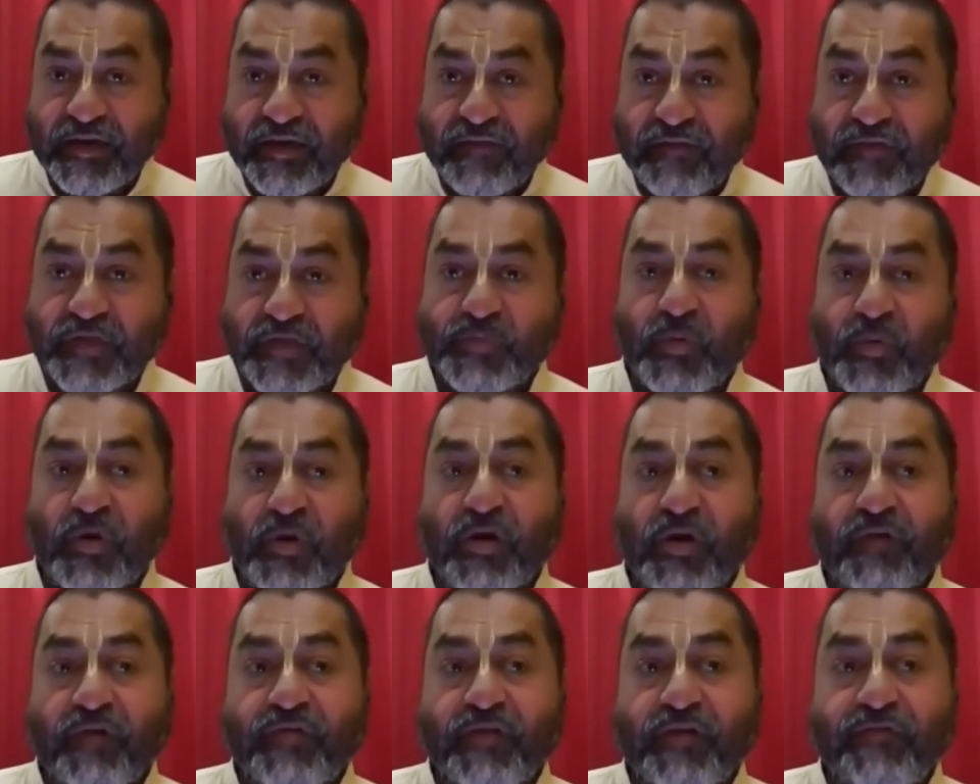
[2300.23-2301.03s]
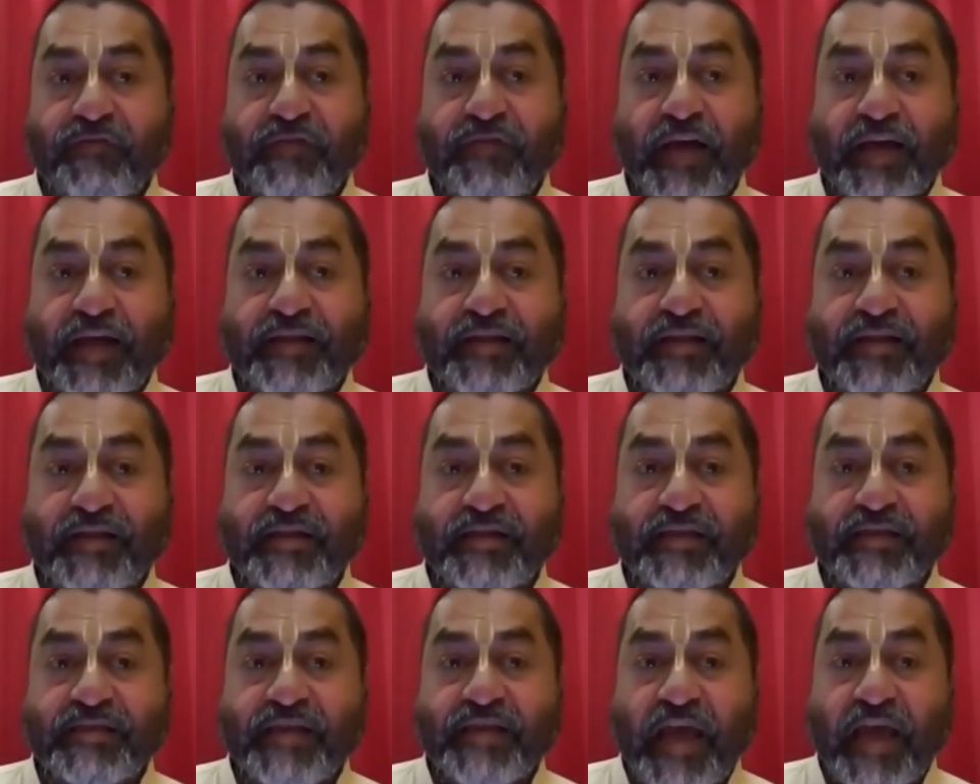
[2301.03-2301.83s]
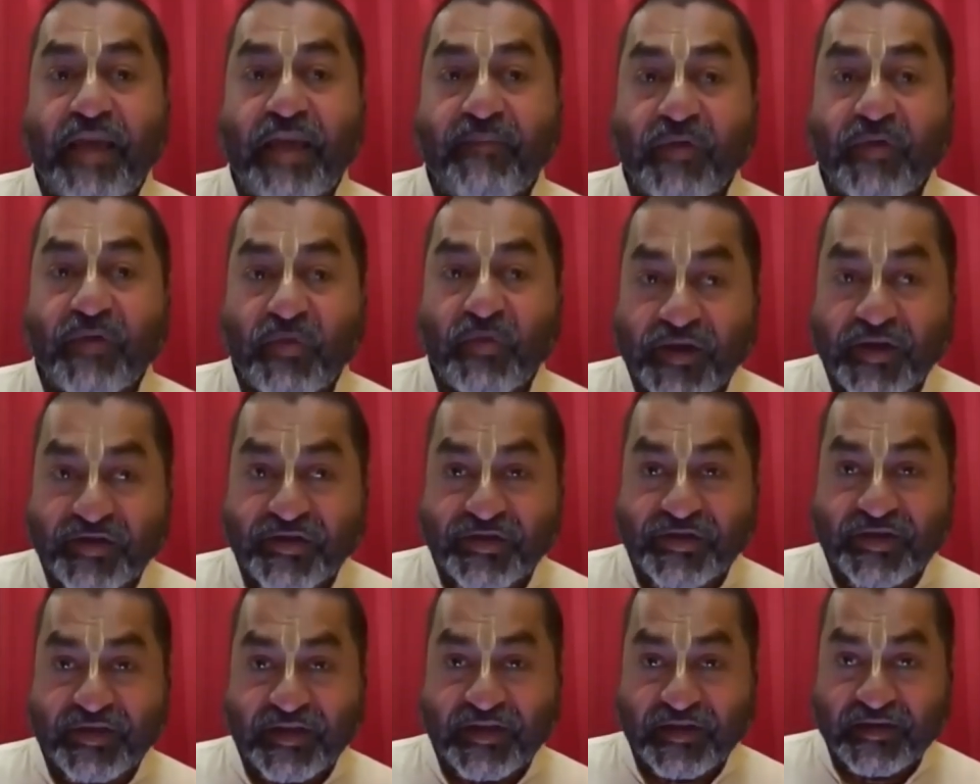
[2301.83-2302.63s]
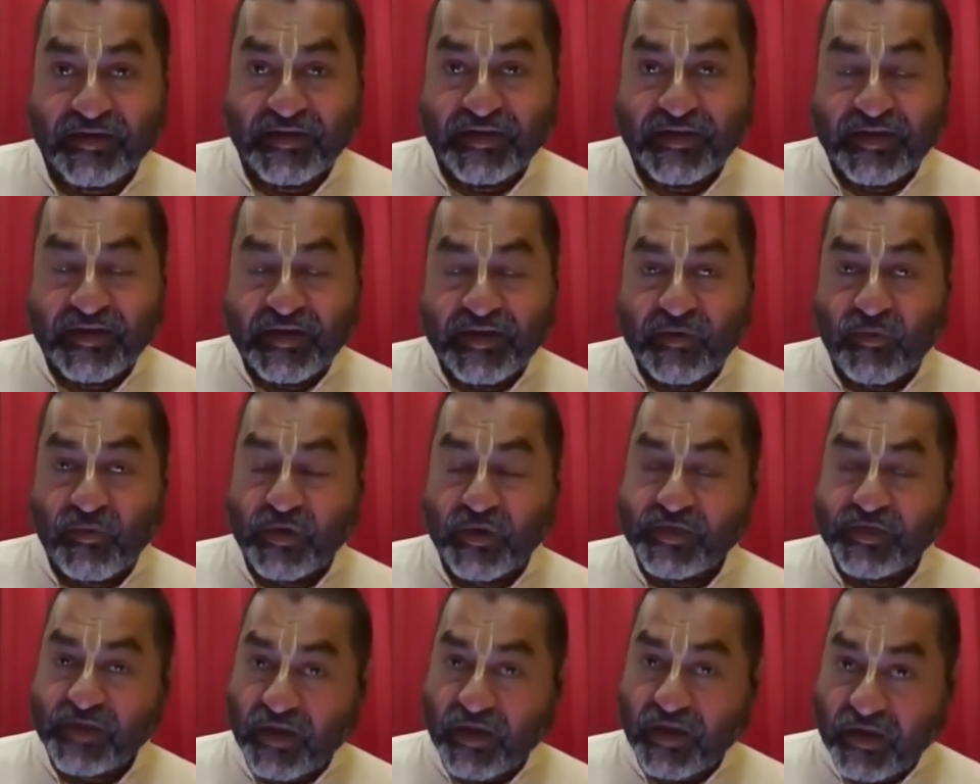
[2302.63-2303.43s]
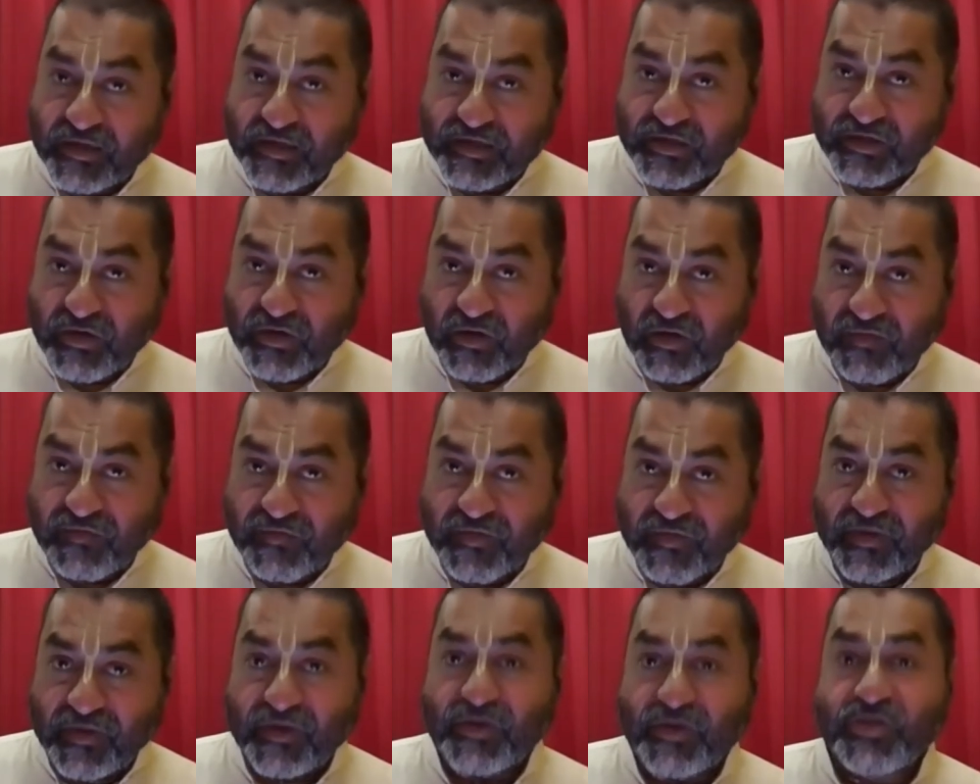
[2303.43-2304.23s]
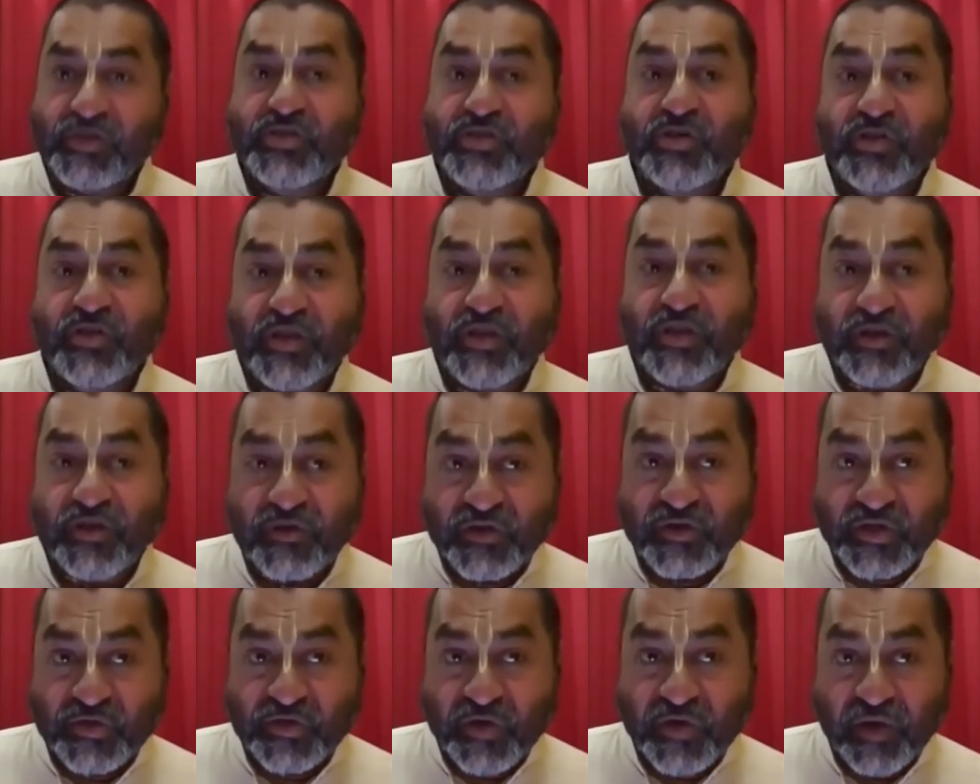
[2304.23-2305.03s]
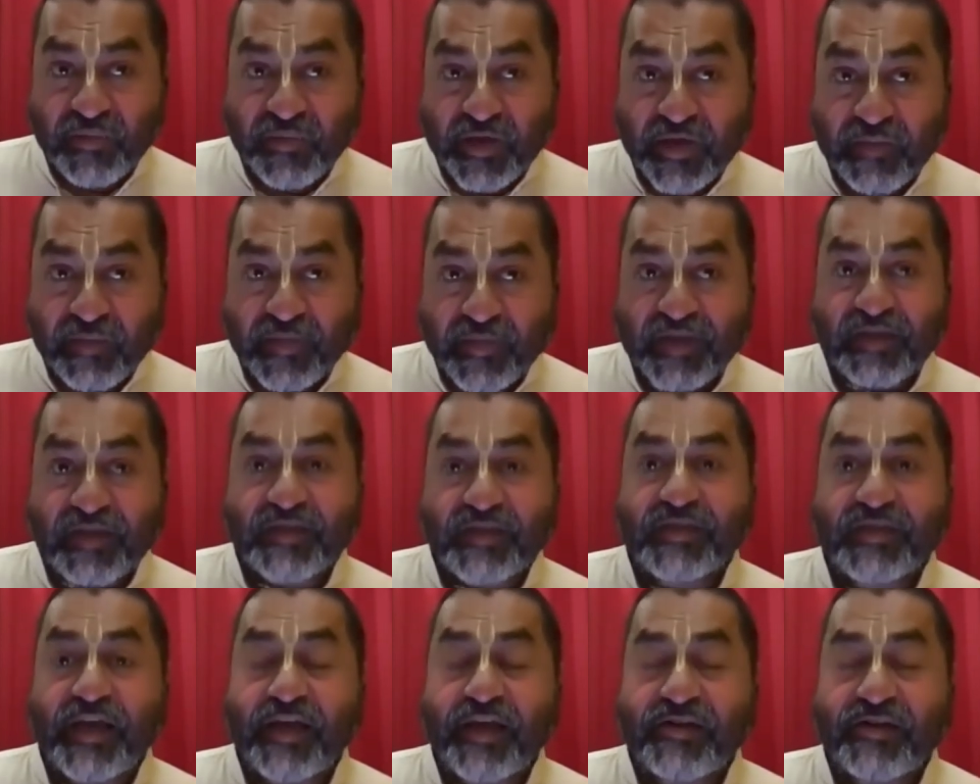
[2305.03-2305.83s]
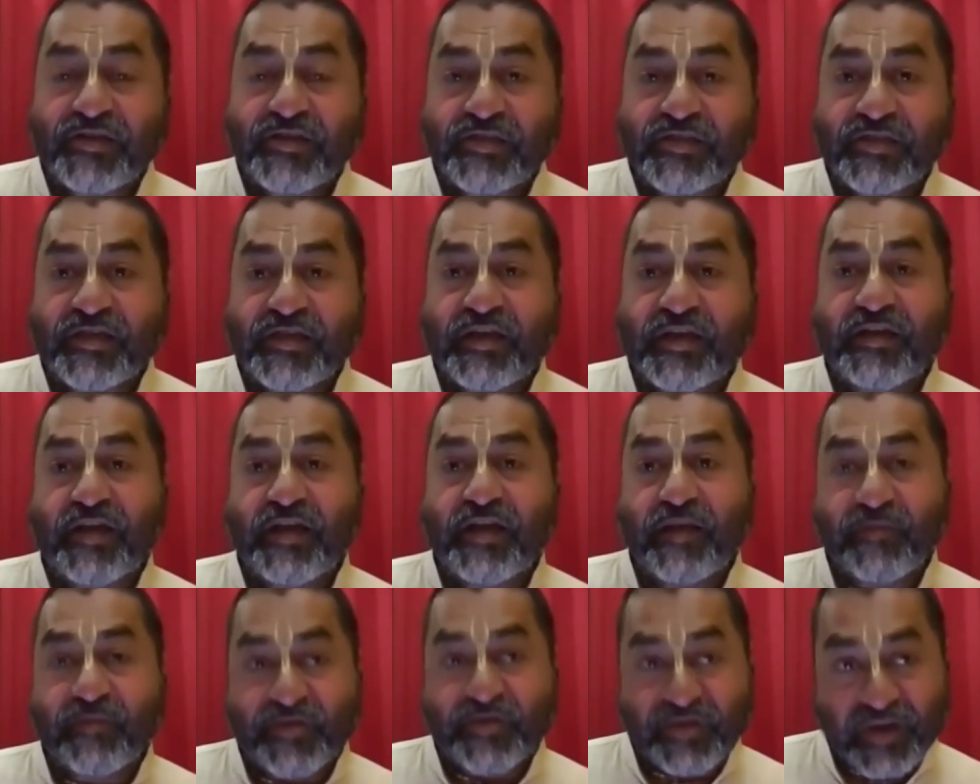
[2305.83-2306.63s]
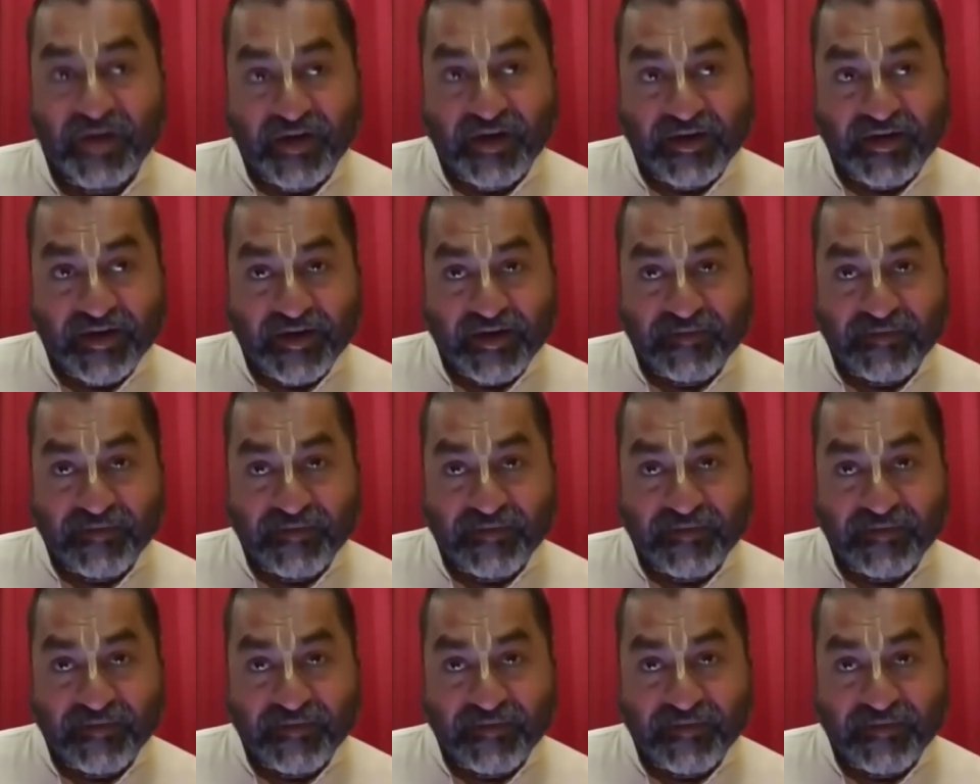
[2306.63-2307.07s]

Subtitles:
We spoke of the fact that the same question was asked of Sutta Goswami by the sages in Naimisharanya.